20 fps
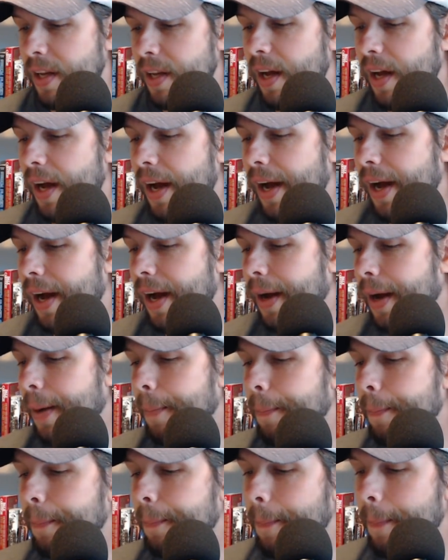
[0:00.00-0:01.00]

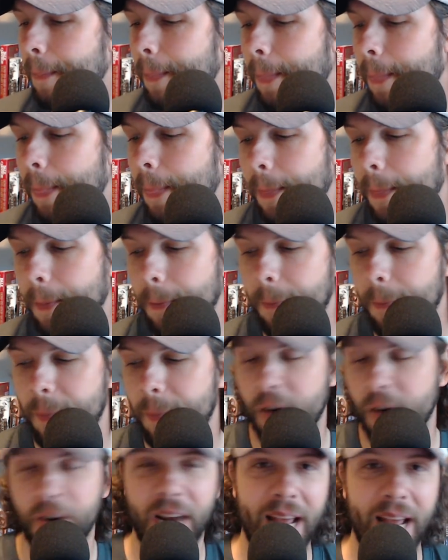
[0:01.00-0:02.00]
Um,
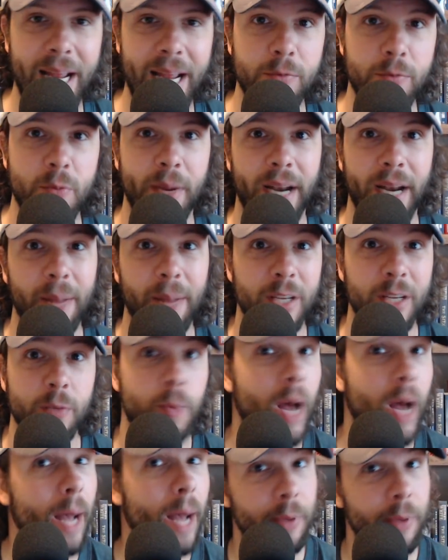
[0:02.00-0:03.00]
their names may not be as
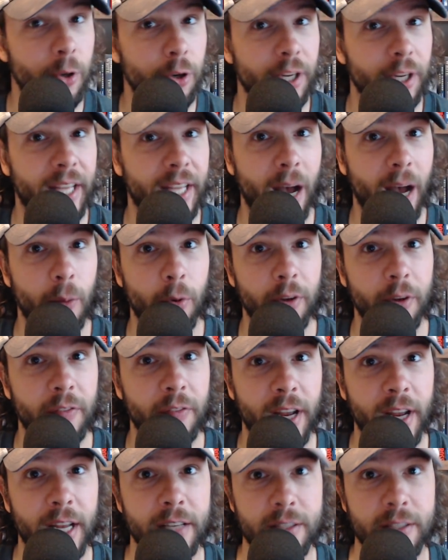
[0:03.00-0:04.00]
popular to Cowboy
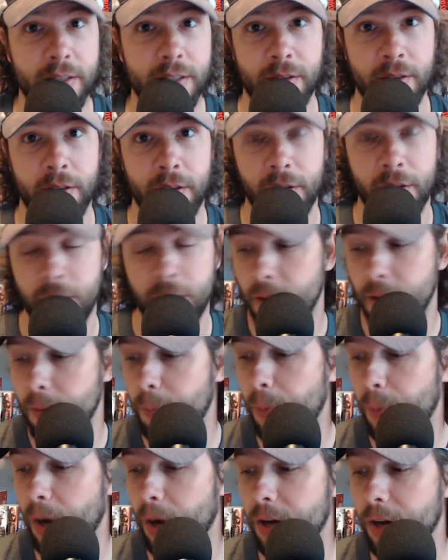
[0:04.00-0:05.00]
fans,
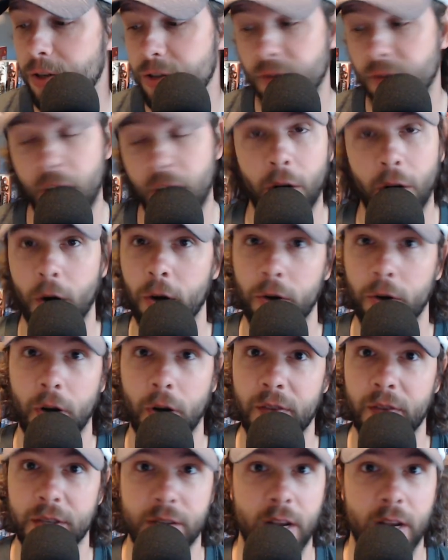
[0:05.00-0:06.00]
but Javon
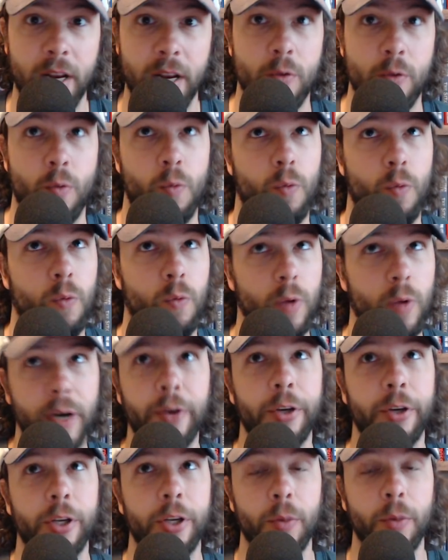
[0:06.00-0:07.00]
Hargrave is a
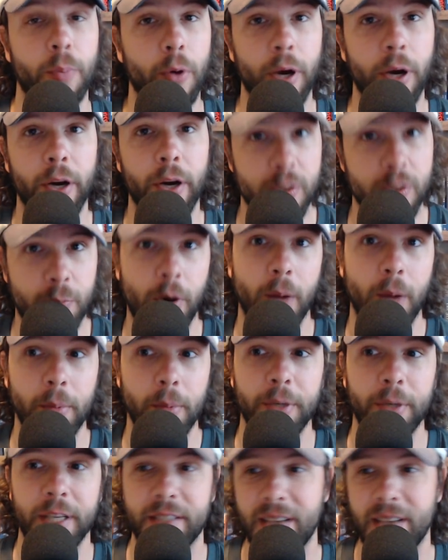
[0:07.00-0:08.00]
really good player. He's
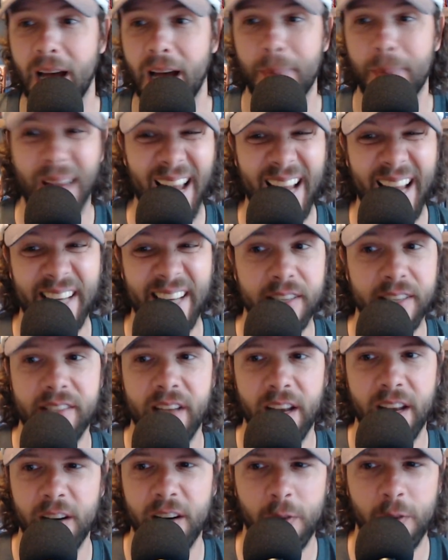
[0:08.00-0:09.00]
probably a top eight to
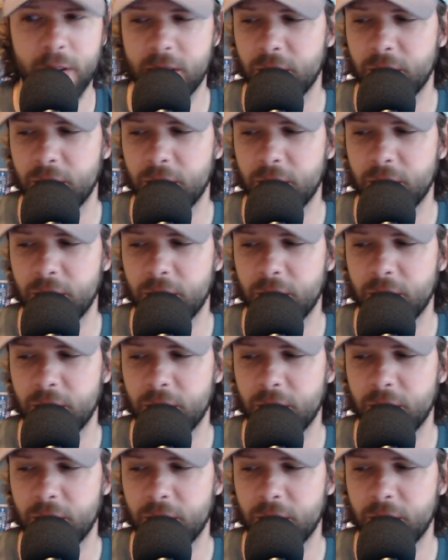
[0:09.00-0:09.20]
ten defensive